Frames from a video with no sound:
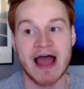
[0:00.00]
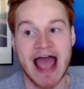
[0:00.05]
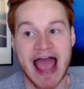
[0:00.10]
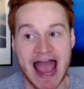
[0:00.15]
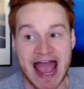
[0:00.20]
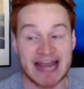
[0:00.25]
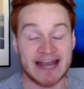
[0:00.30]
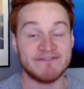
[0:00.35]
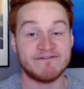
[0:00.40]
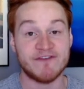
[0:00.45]

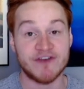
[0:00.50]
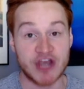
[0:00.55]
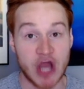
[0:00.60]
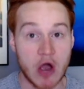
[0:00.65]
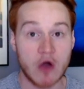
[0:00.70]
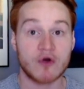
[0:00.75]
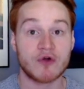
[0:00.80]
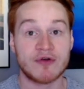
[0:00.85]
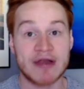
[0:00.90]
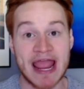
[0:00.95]
And if
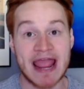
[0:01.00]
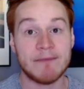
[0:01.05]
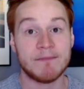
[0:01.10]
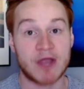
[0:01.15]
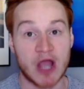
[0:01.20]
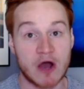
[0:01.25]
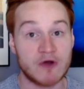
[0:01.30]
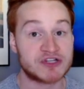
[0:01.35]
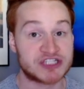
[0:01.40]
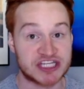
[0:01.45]
Notre Dame
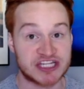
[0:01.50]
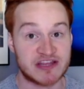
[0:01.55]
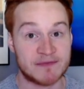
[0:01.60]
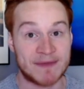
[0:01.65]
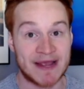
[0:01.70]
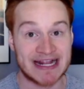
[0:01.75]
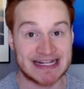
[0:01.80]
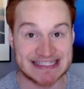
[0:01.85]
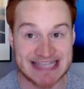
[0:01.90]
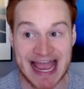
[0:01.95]
goes to the
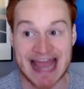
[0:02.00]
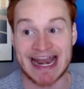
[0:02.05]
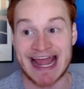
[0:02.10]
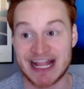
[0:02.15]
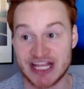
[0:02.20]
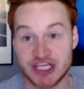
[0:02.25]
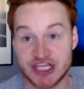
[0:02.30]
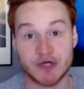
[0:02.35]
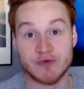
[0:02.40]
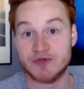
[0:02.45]
Big Ten and
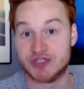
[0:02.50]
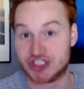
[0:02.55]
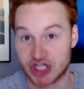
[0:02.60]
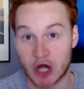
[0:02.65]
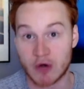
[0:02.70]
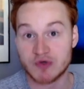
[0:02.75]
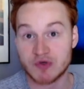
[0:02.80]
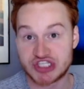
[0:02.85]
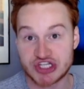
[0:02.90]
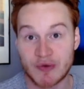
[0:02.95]
you
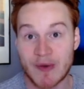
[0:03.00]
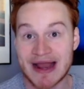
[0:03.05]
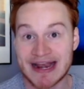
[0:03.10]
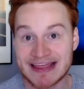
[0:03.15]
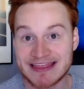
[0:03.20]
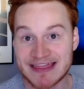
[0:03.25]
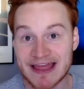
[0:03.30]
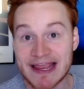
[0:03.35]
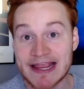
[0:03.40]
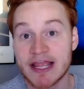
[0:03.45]
don't do
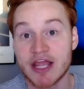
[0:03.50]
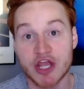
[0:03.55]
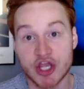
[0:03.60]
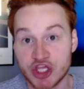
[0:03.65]
anything,